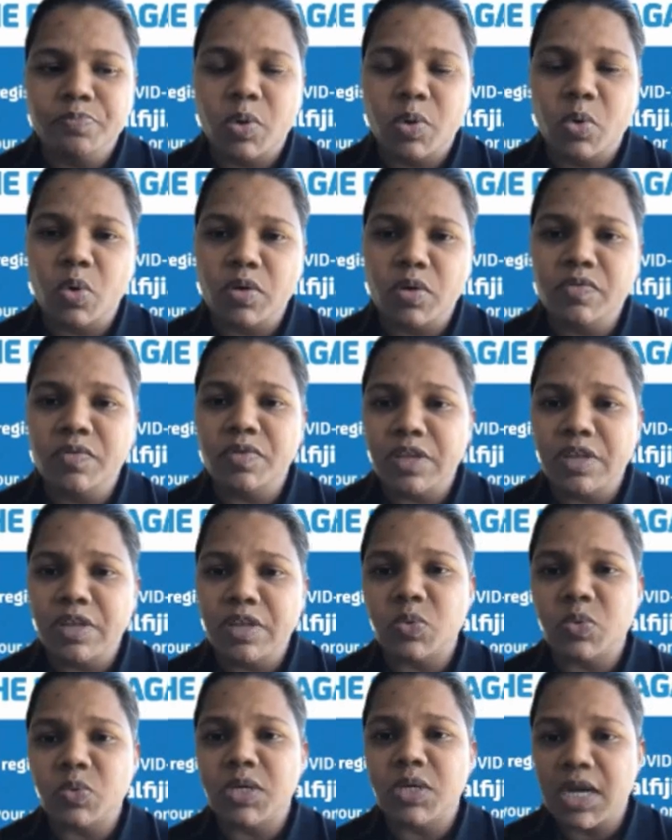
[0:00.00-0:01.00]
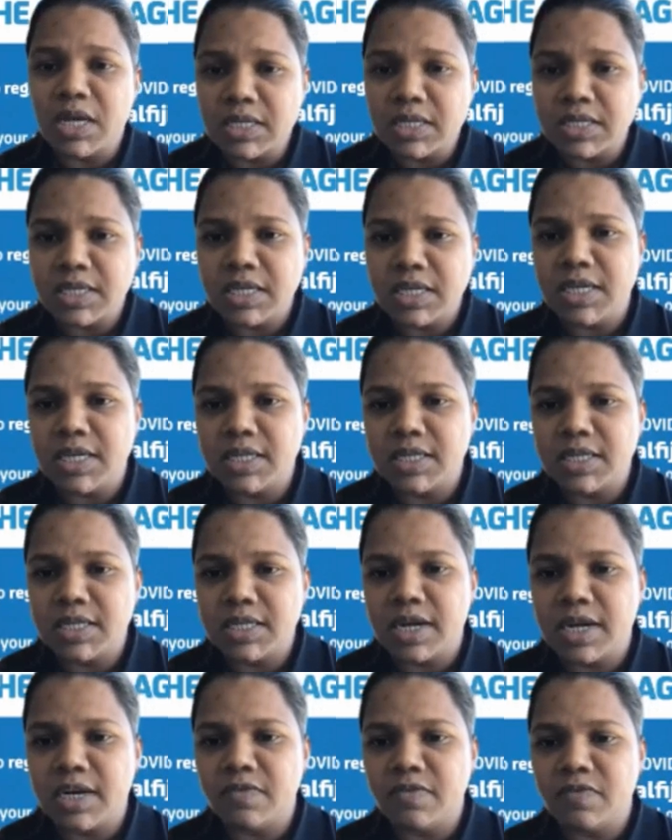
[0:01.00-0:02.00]
But one of the things we are seeing is
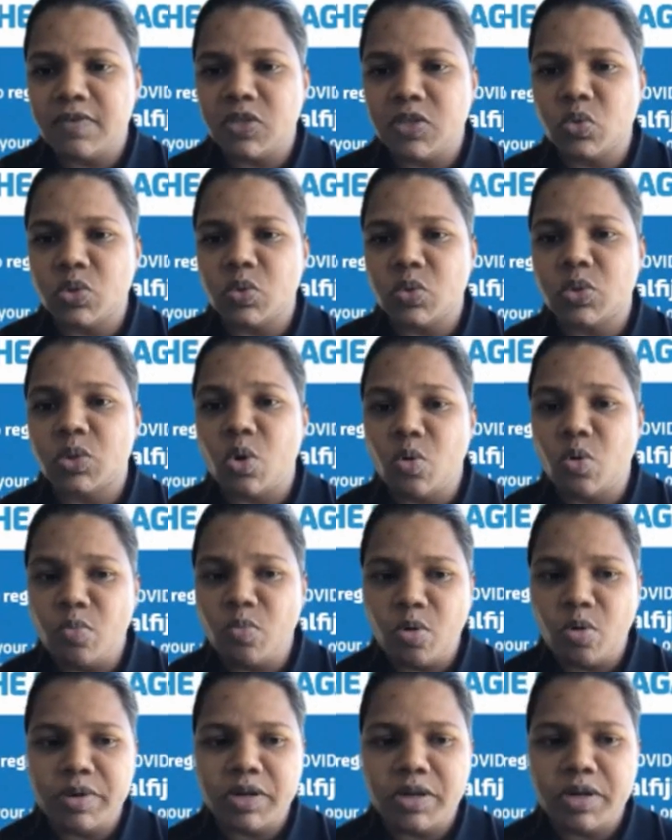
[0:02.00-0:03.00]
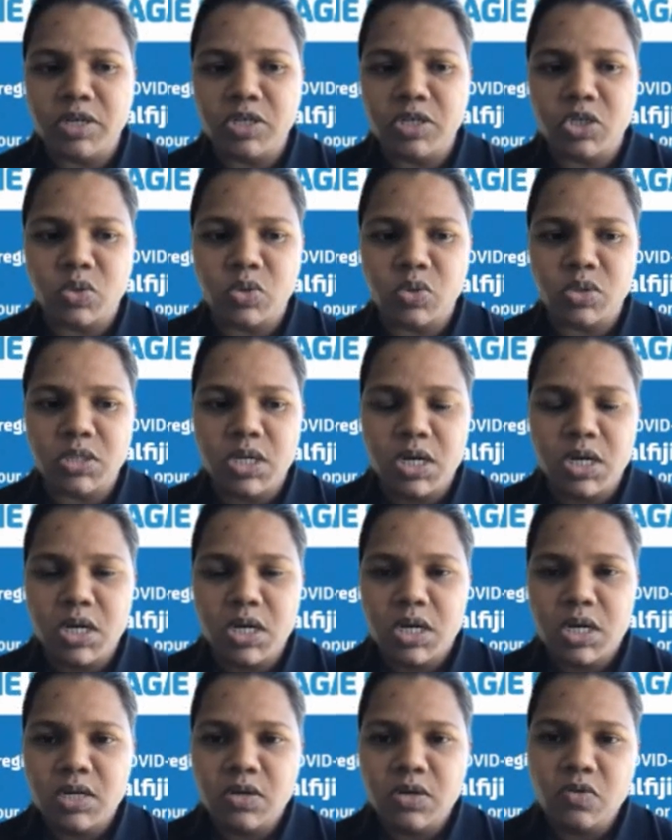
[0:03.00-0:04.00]
that individuals with comorbid issues,
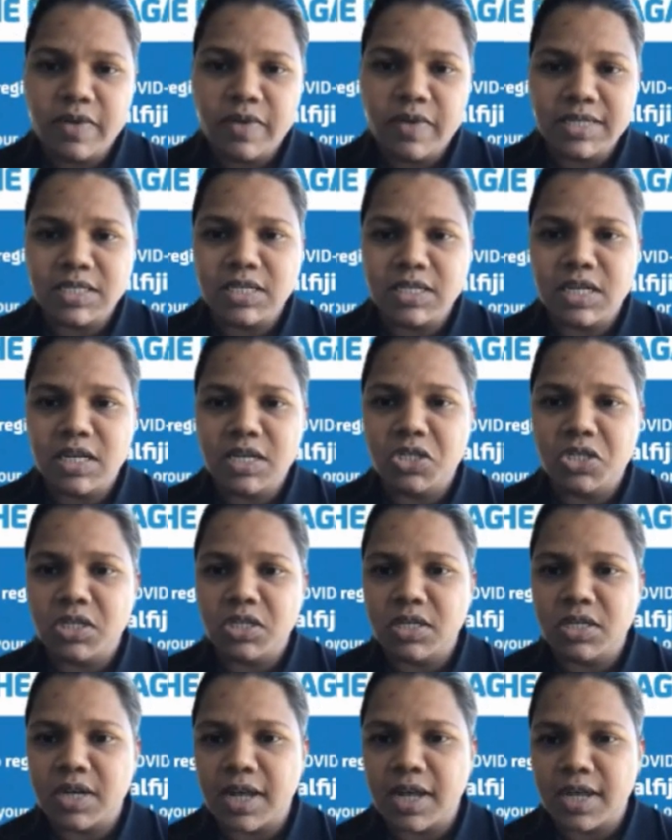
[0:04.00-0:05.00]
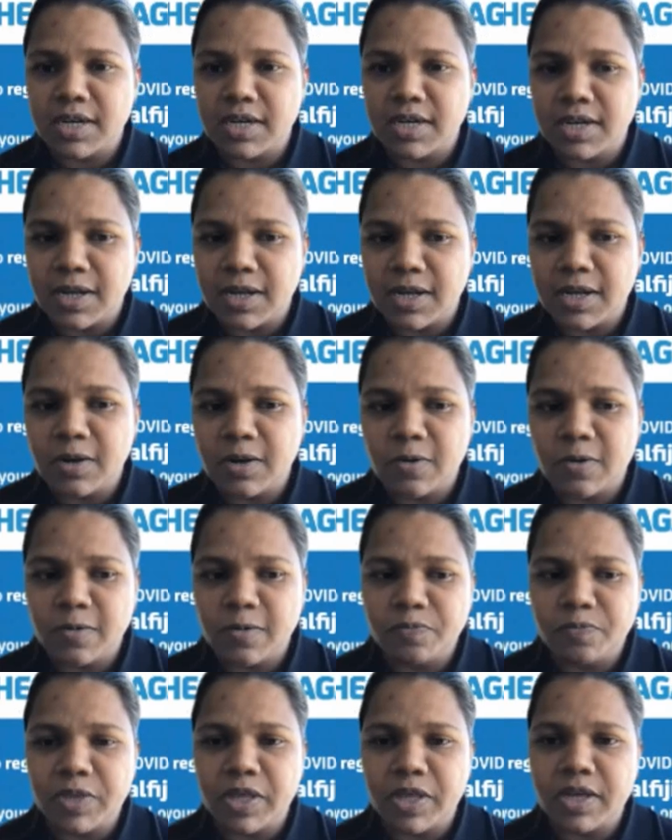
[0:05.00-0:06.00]
no vaccination, and
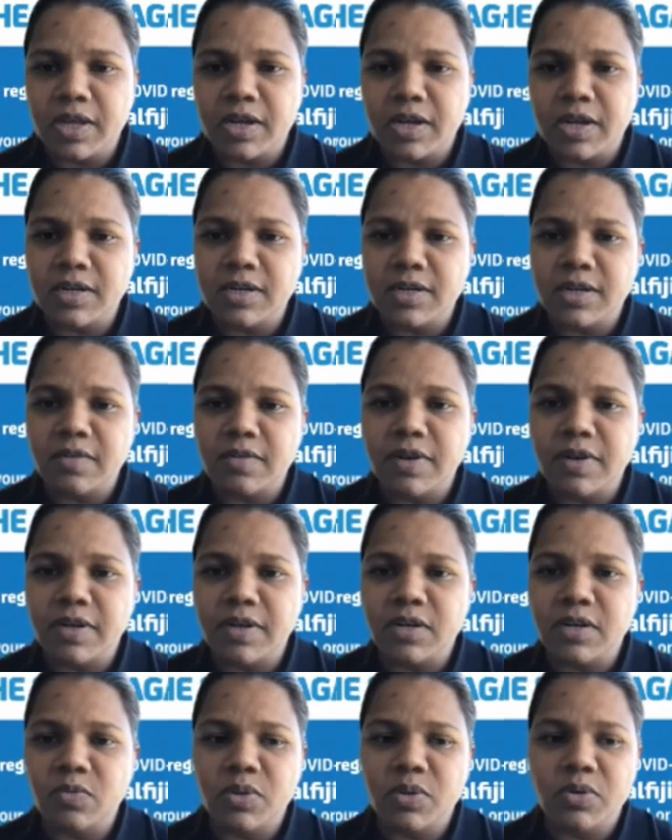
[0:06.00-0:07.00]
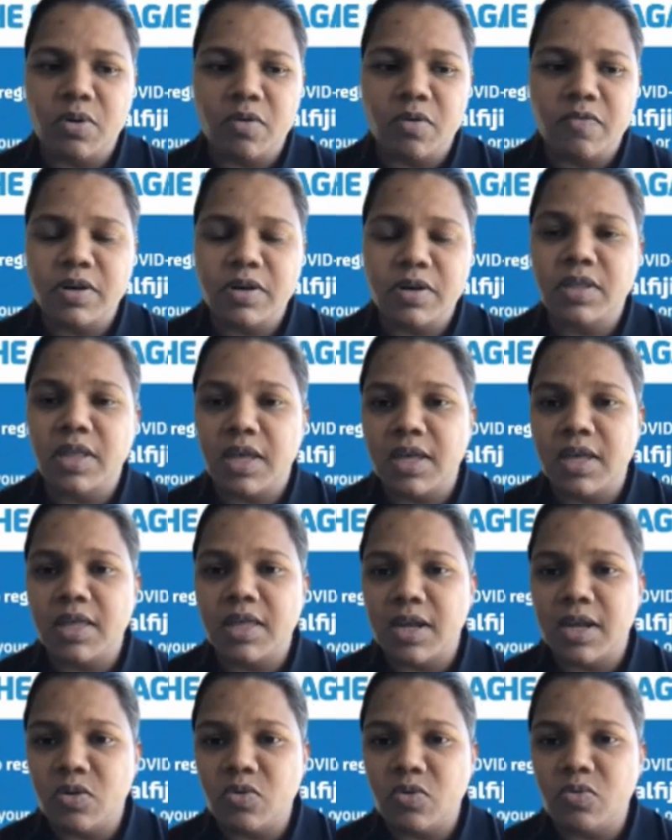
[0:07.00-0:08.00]
they get affected with COVID,
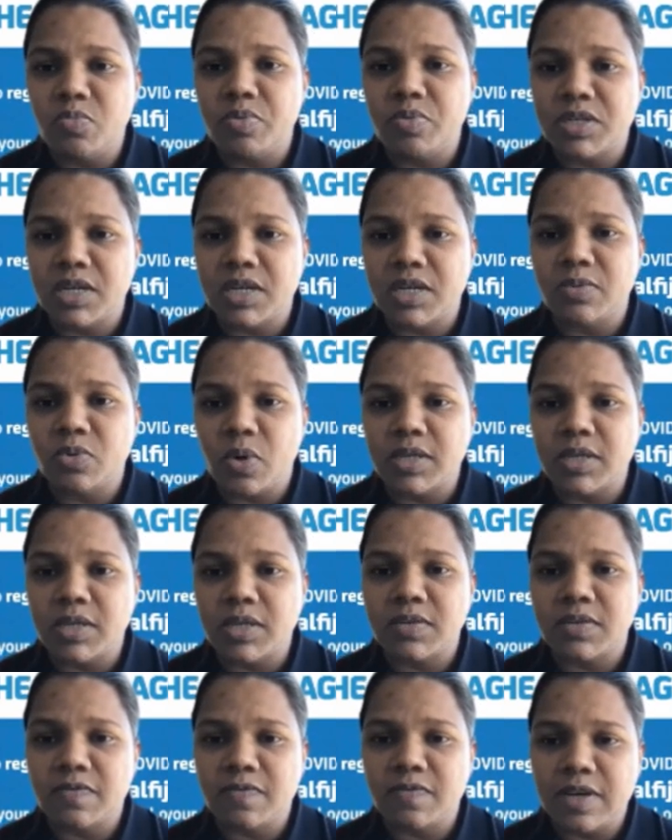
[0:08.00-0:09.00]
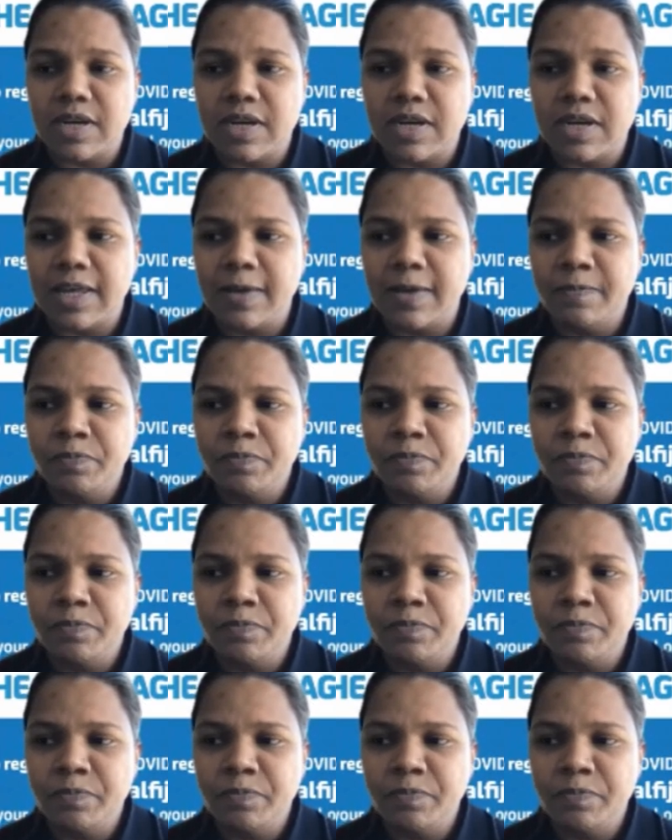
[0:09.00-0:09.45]
they do present quite severely.